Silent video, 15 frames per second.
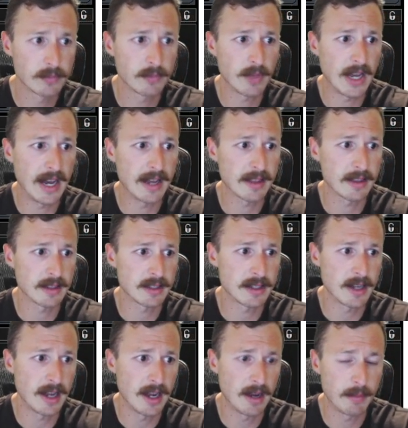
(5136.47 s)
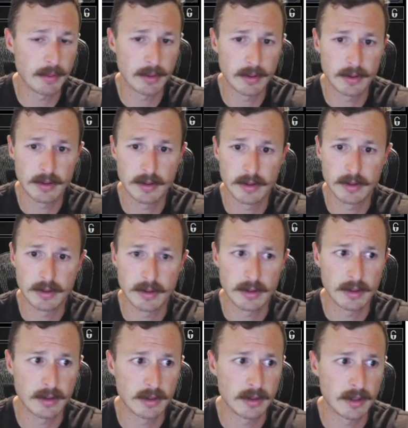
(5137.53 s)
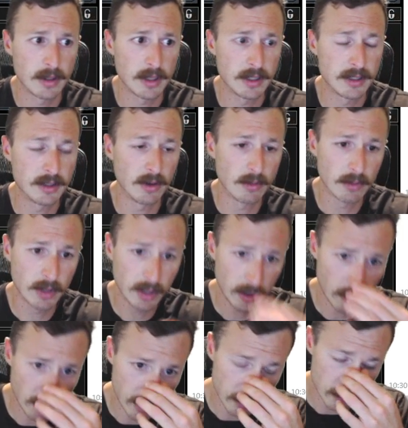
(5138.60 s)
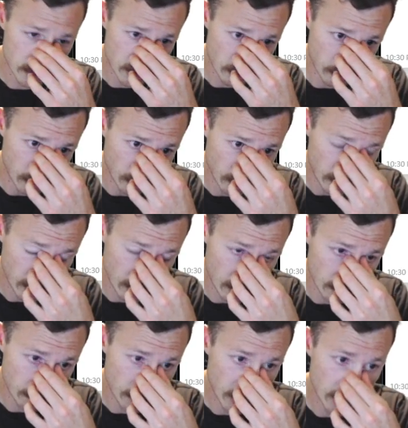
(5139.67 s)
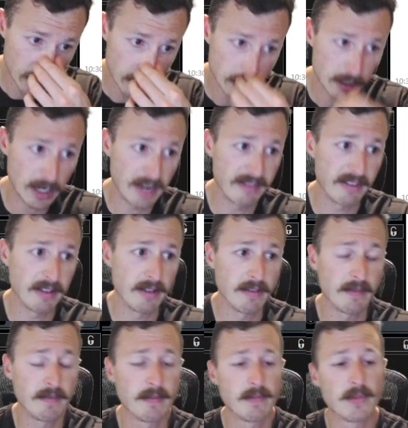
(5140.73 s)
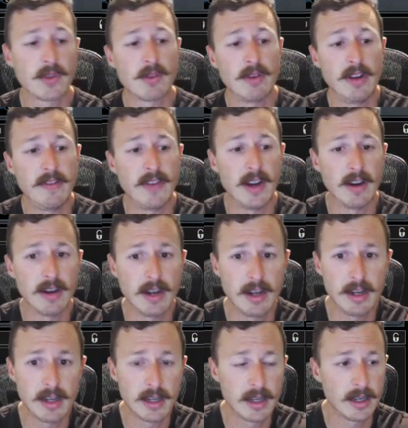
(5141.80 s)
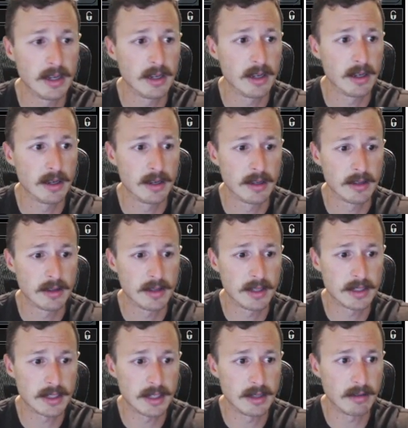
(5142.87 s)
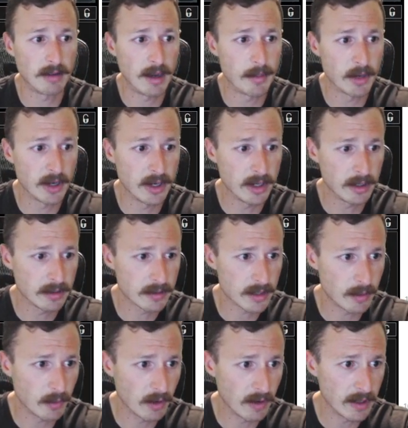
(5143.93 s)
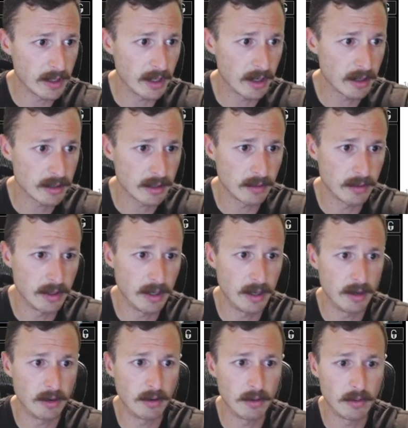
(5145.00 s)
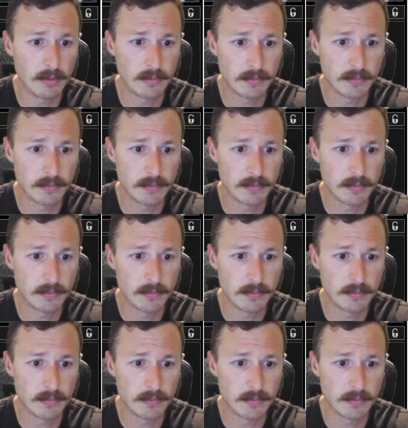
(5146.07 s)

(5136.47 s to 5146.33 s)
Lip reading: Path the Snap. Don't really want to use the ability because I have a 3 fairy that's in the library somewhere right there, so no.